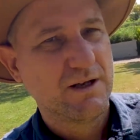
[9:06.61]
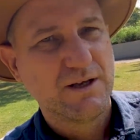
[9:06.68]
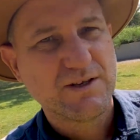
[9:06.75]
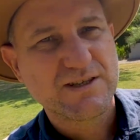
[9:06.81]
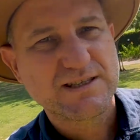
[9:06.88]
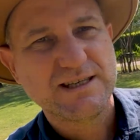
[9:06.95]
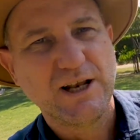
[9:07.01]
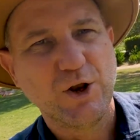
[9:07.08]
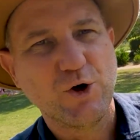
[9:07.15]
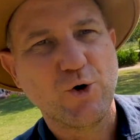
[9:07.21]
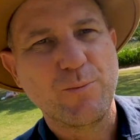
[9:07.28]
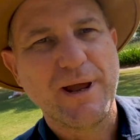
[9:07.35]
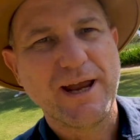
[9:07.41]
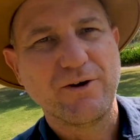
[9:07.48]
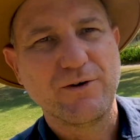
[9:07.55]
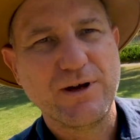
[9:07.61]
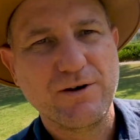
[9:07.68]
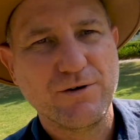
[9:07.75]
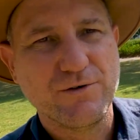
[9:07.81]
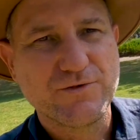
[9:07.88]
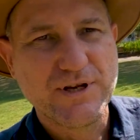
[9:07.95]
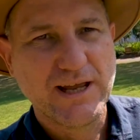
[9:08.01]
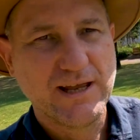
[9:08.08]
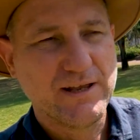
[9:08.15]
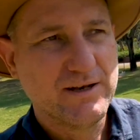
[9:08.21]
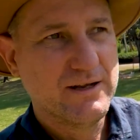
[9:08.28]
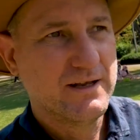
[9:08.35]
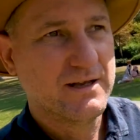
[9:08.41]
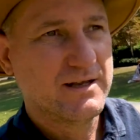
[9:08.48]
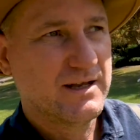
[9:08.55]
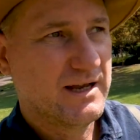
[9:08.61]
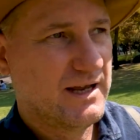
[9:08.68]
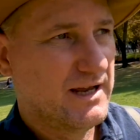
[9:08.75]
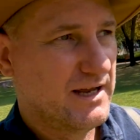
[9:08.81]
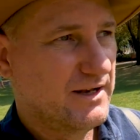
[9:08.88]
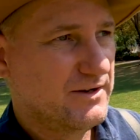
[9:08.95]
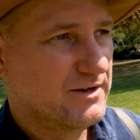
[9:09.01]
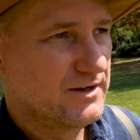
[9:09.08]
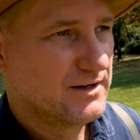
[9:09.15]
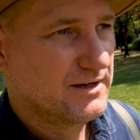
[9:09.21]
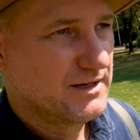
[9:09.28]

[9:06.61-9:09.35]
Silom area of town, and